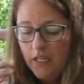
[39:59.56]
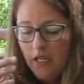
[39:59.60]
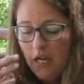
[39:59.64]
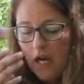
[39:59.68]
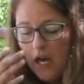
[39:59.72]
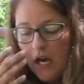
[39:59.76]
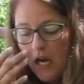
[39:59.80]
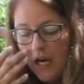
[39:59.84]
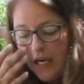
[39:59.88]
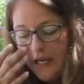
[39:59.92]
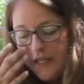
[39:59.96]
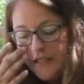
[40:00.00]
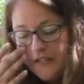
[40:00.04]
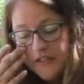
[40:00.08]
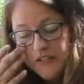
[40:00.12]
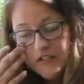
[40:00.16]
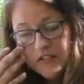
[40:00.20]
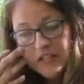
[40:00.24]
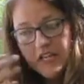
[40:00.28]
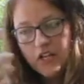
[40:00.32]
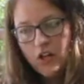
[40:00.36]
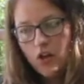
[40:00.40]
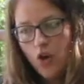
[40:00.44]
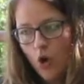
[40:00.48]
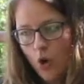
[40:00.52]
I
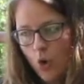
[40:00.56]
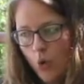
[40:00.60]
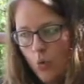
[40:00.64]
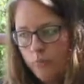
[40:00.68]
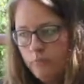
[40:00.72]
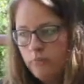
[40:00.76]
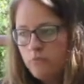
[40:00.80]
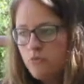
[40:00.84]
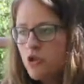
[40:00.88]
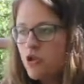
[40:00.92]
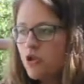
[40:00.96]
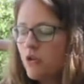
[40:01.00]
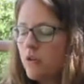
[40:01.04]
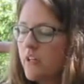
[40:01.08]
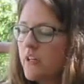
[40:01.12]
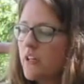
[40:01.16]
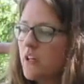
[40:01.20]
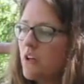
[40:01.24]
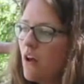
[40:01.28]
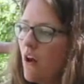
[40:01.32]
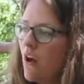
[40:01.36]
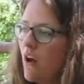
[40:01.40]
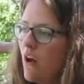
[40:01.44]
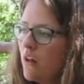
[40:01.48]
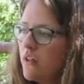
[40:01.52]
stayed home
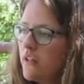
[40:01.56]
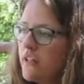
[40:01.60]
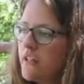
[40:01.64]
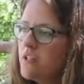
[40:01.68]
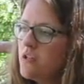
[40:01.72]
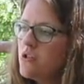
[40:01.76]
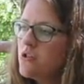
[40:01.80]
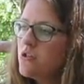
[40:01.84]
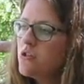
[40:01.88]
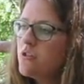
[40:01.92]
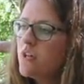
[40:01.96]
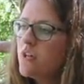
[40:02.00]
during college,